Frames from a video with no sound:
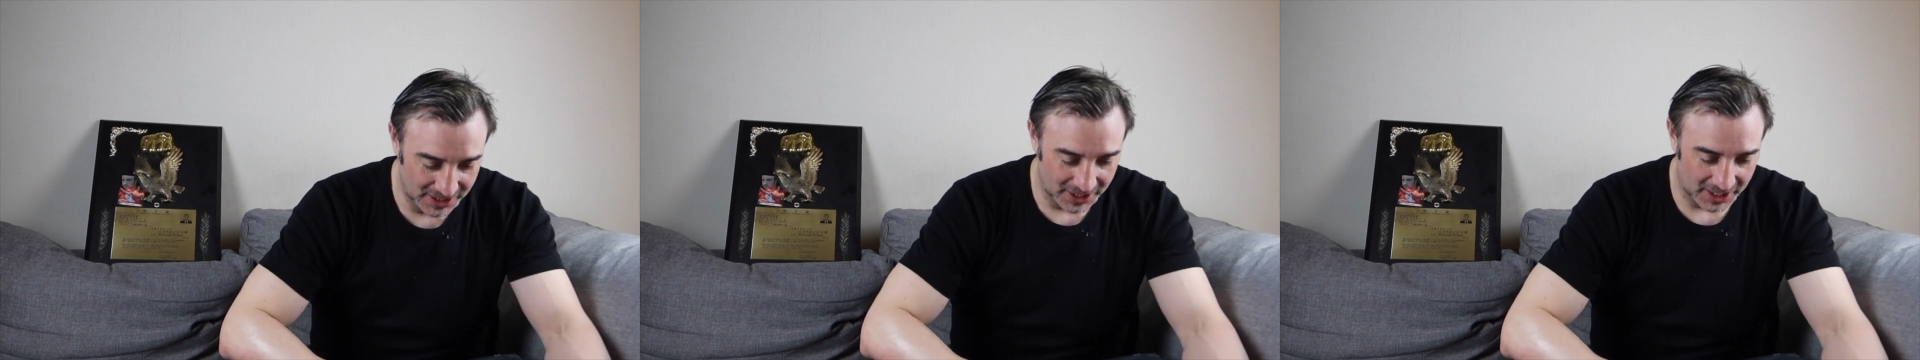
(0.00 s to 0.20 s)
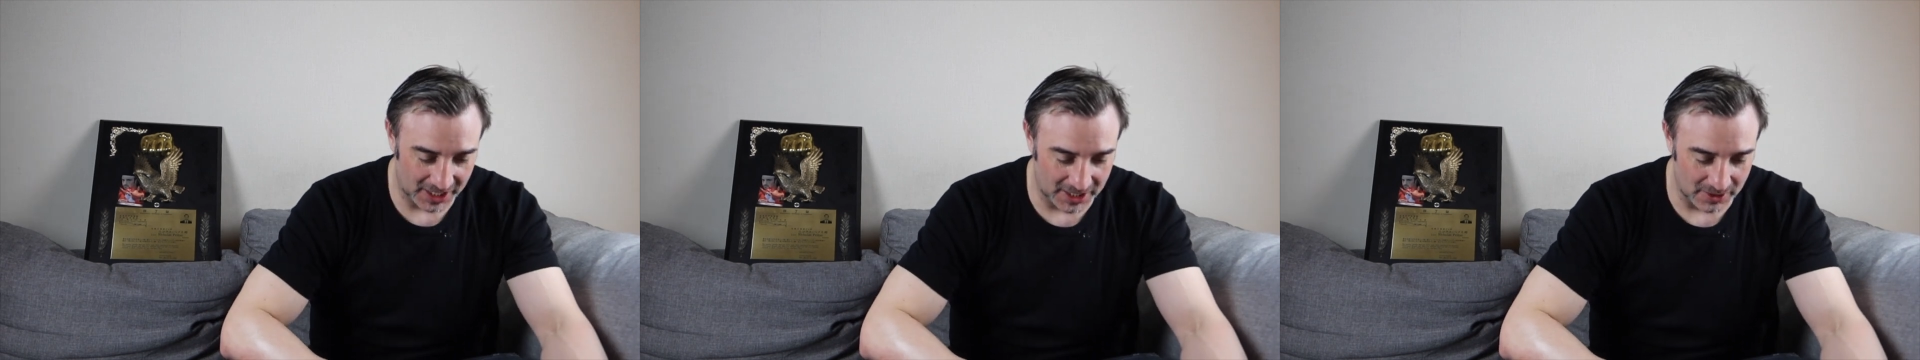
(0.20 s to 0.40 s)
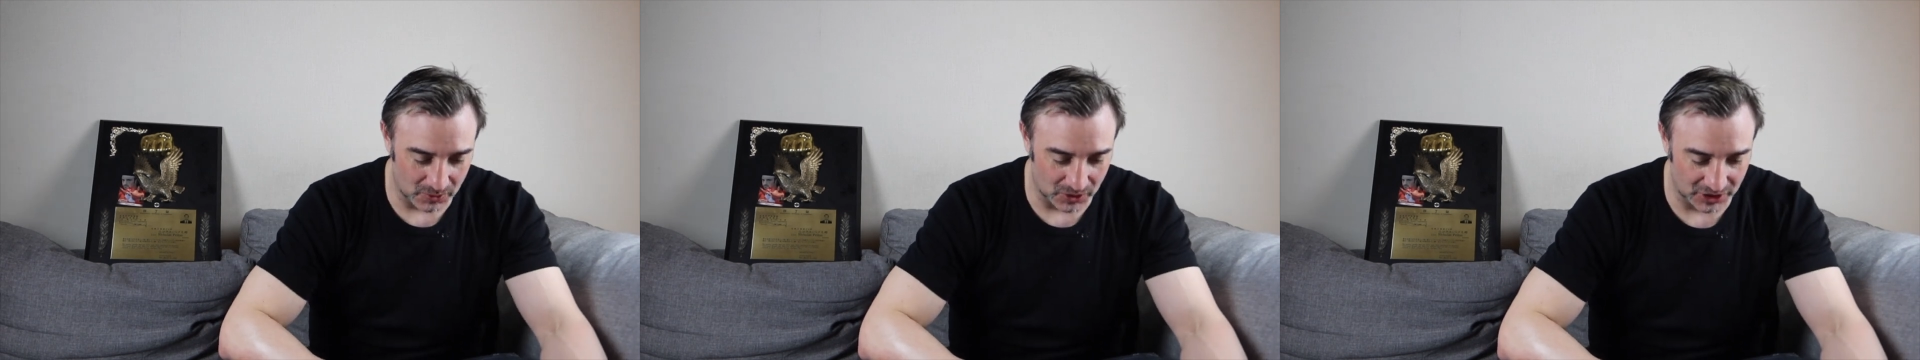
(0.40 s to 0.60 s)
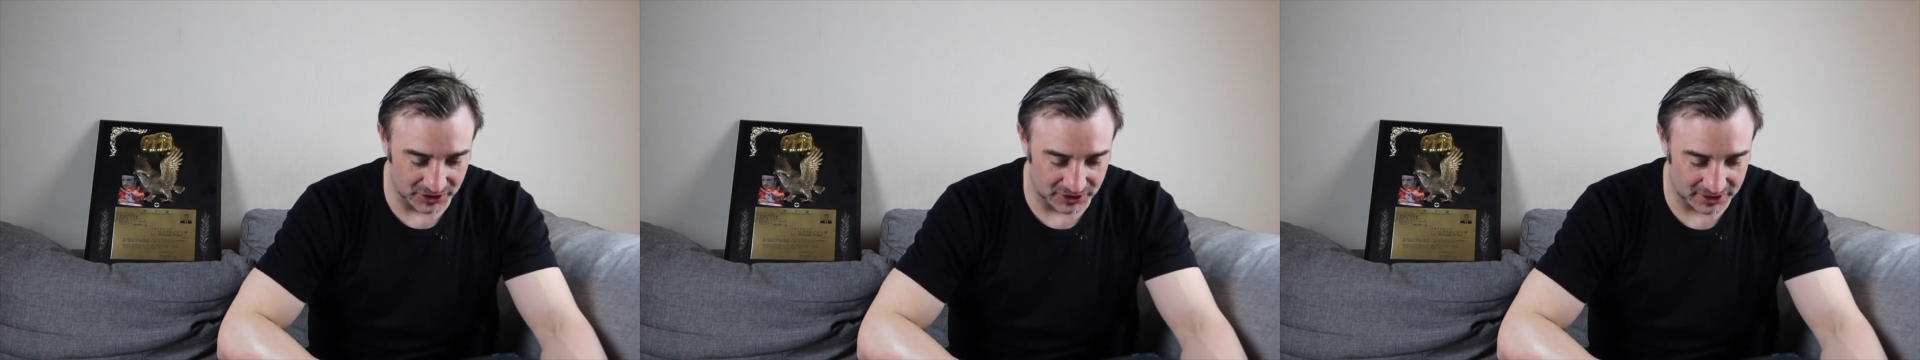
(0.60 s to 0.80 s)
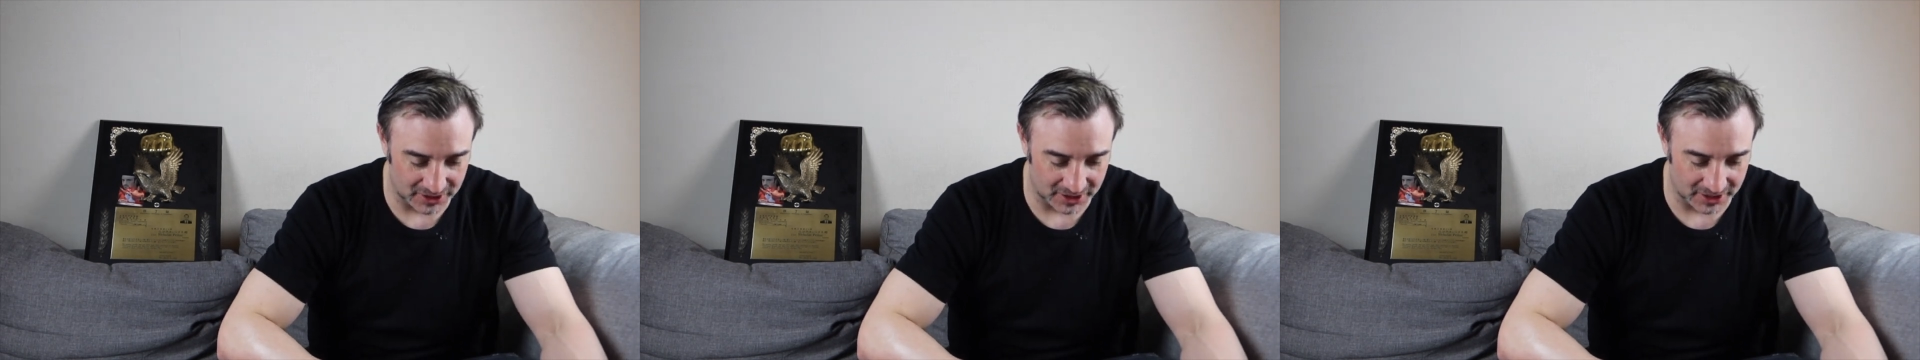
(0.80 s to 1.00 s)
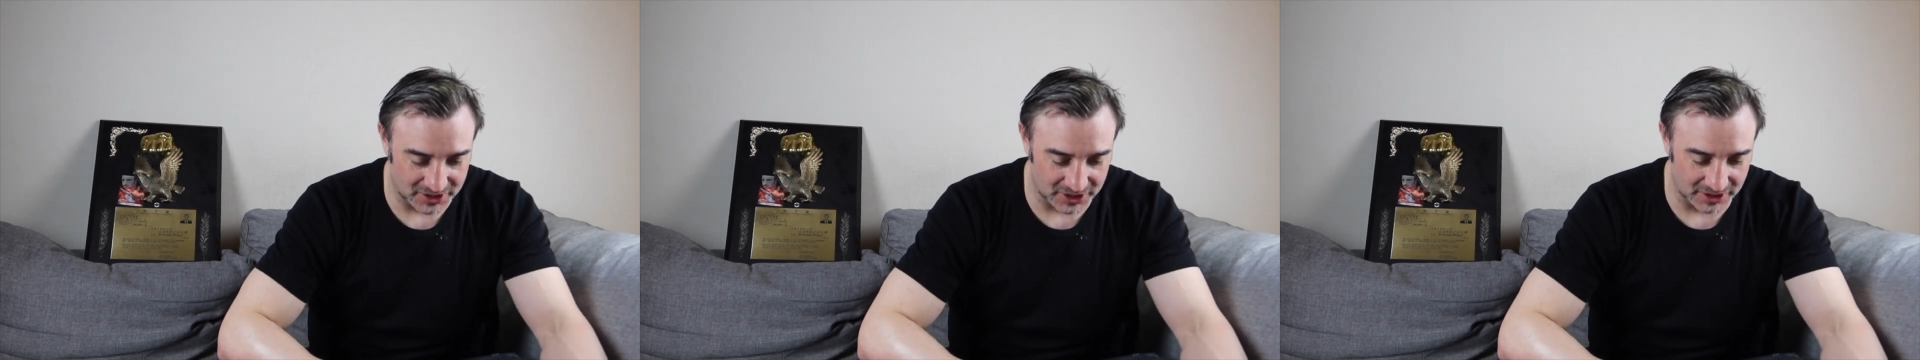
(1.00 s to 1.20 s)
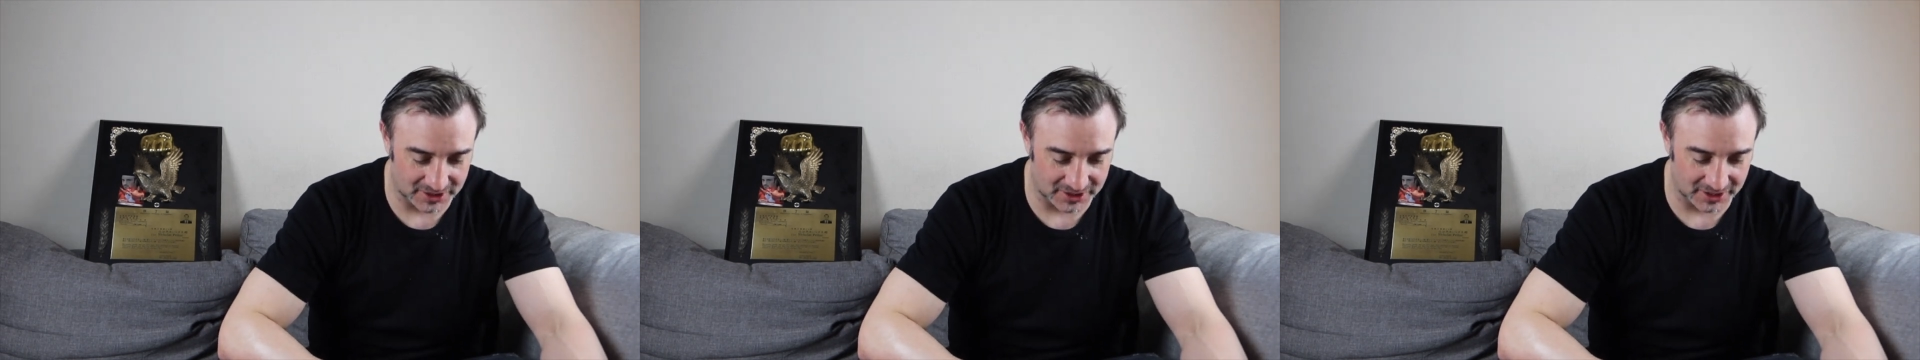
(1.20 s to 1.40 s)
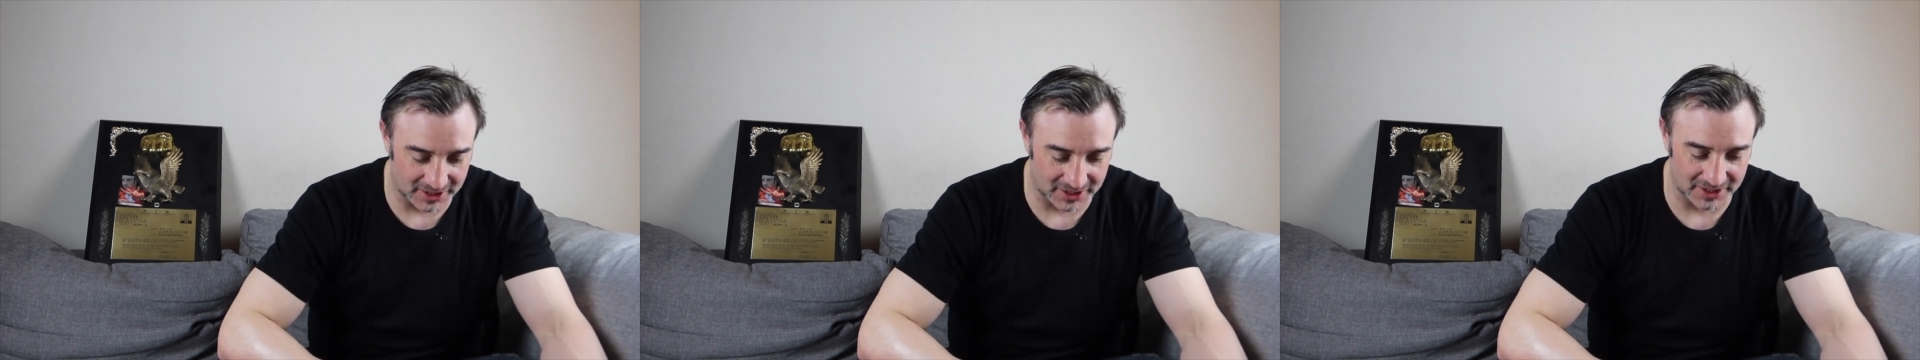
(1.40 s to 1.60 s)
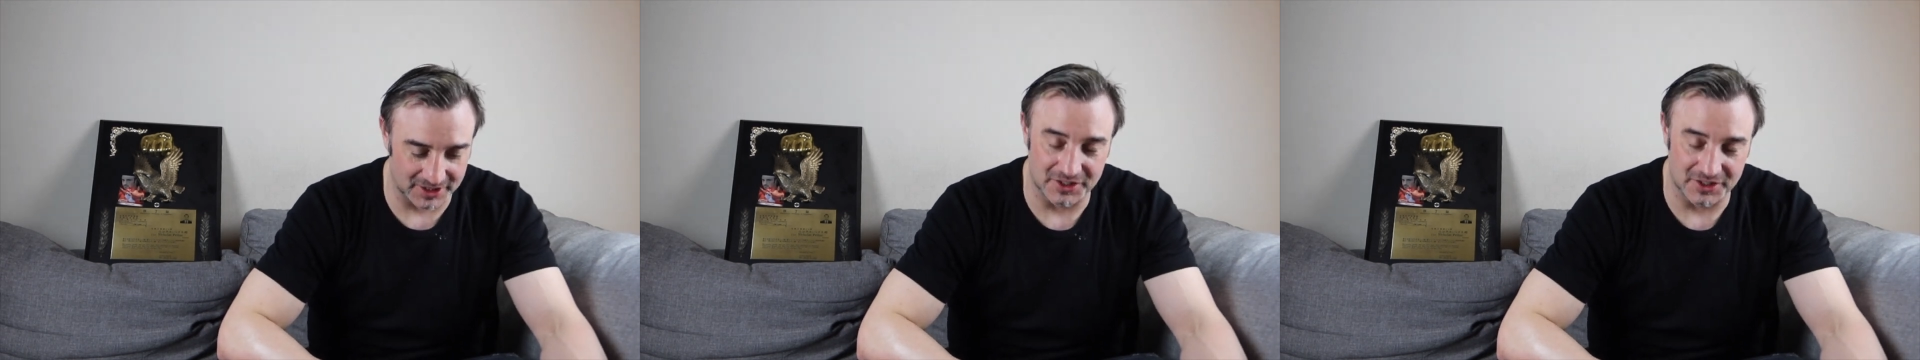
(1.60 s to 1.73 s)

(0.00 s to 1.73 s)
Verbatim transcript: He was uh, just uh,